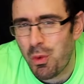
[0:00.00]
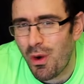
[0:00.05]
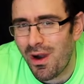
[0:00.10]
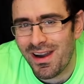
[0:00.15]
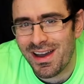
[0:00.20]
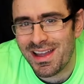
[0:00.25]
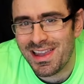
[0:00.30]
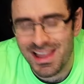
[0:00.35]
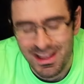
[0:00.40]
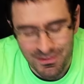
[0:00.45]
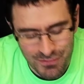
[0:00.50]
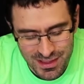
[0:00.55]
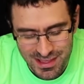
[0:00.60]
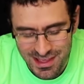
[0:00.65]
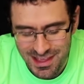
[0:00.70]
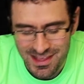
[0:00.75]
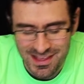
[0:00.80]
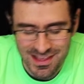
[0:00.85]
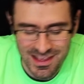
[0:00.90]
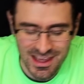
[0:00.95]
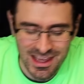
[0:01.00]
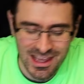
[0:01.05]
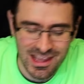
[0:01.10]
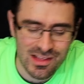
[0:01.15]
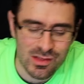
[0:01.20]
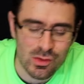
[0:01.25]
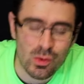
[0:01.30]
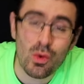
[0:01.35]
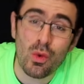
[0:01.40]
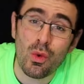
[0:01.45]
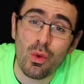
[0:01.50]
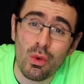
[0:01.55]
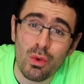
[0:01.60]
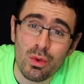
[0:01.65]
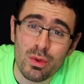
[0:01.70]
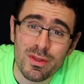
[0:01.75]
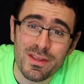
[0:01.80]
it's all set out like this.